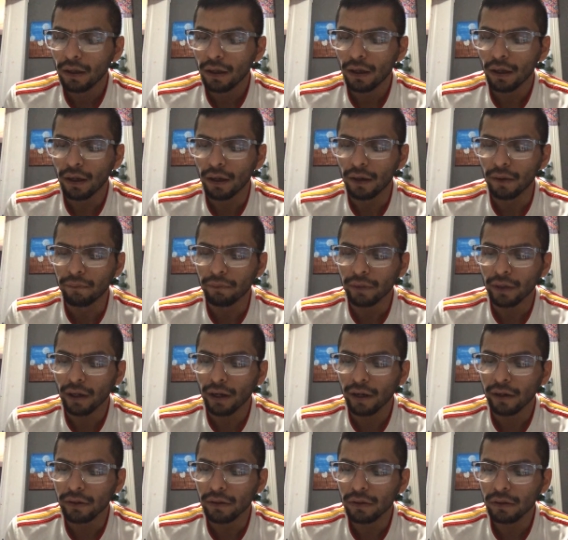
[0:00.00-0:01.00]

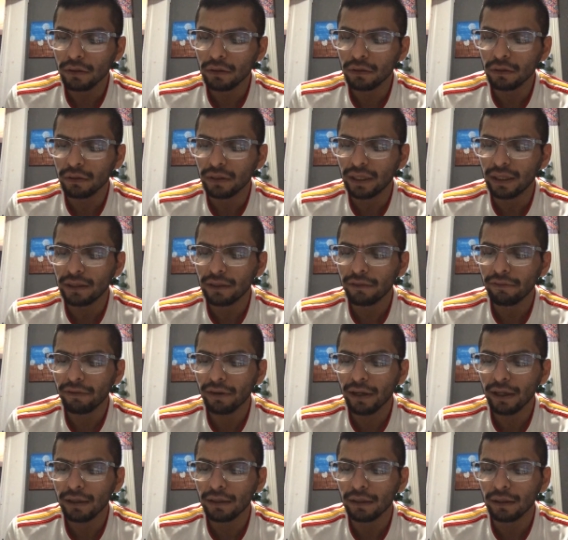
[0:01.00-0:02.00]
are used to
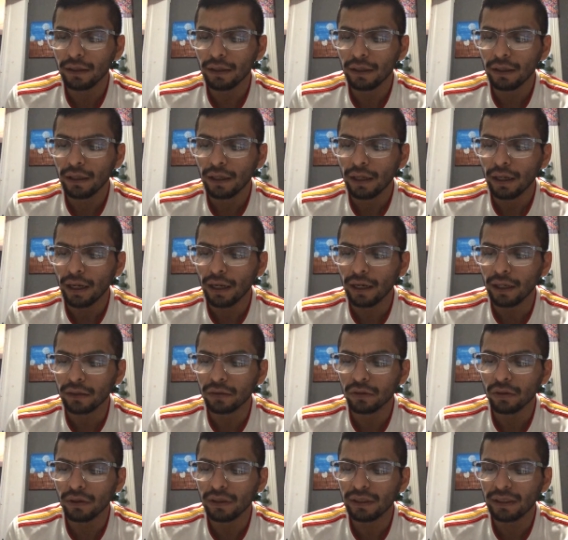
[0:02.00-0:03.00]
identify
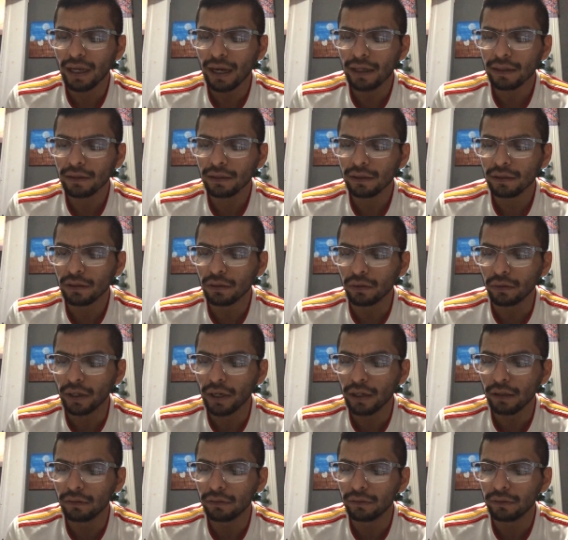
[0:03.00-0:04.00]
electronic access to
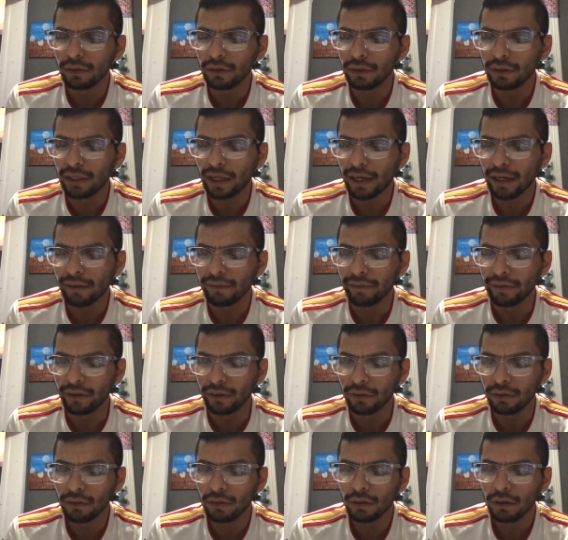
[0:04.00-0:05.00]
health data
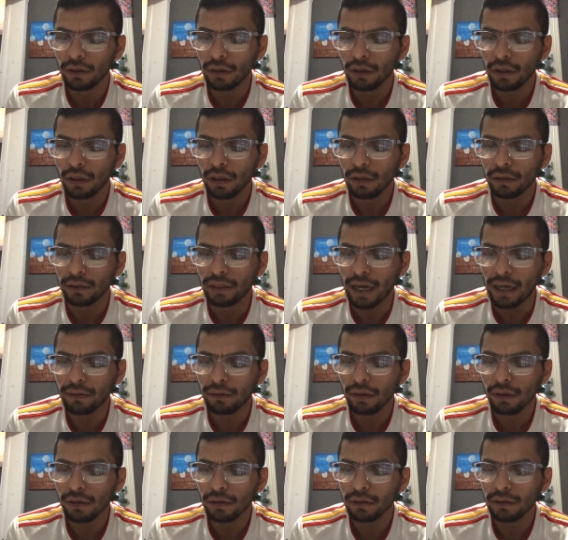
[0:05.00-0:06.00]
views,
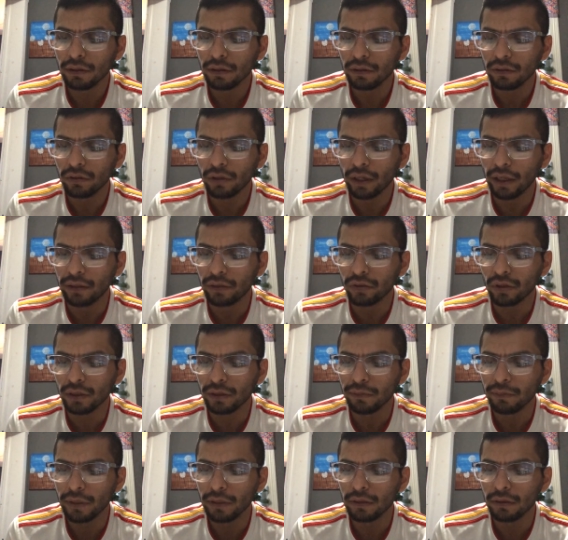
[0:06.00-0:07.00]
downloads, and
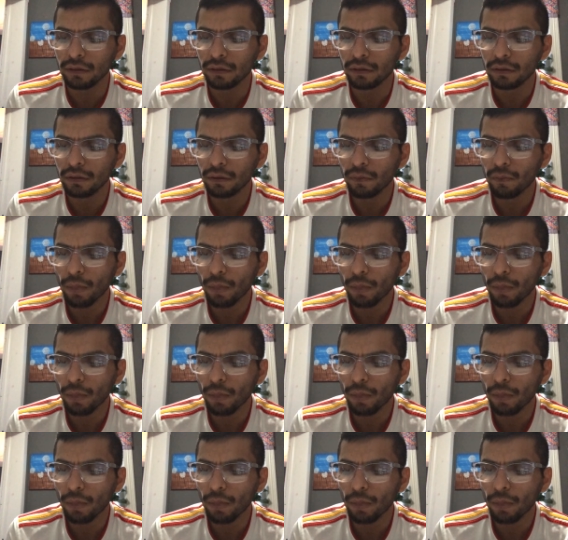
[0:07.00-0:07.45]
transmissions.